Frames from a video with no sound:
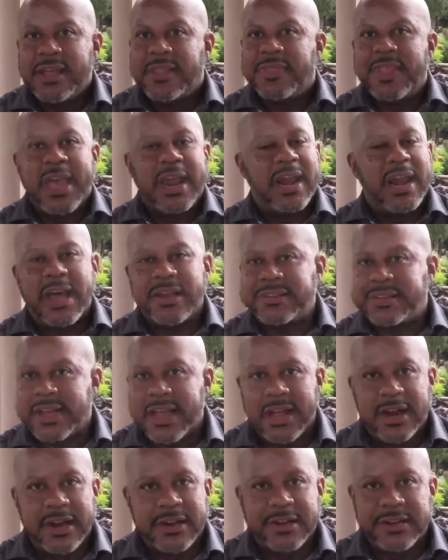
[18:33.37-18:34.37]
They had a lot of
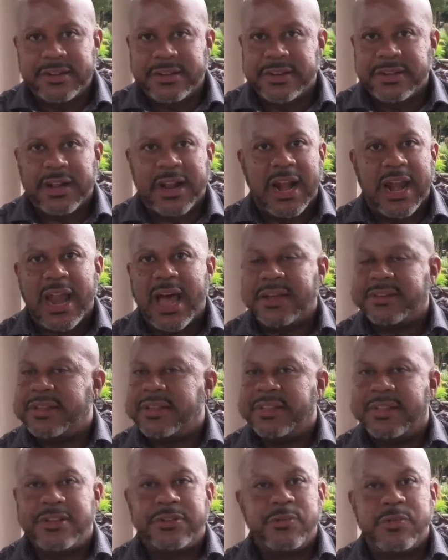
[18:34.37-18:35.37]
skeletons in the
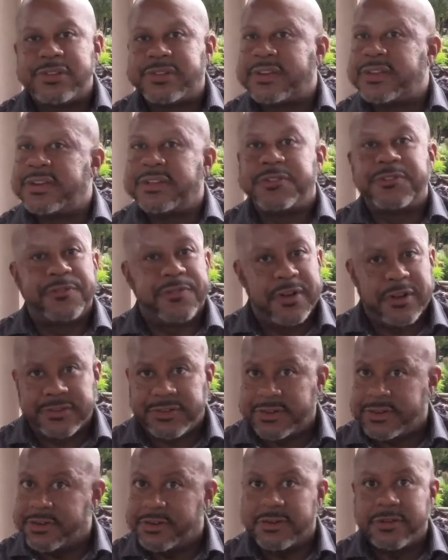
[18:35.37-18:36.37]
closet. This was a
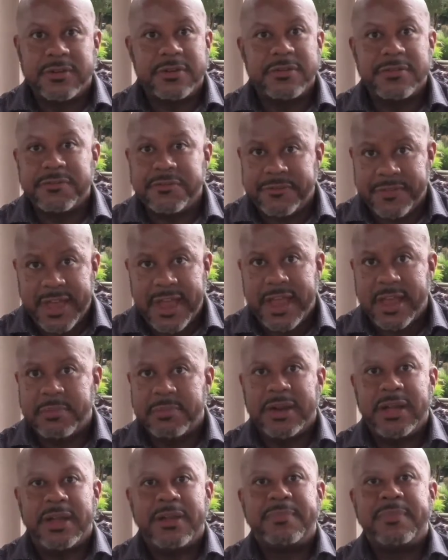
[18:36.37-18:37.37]
dysfunctional
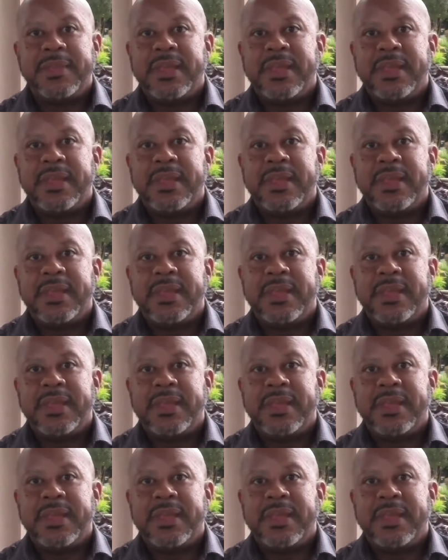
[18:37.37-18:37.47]
family.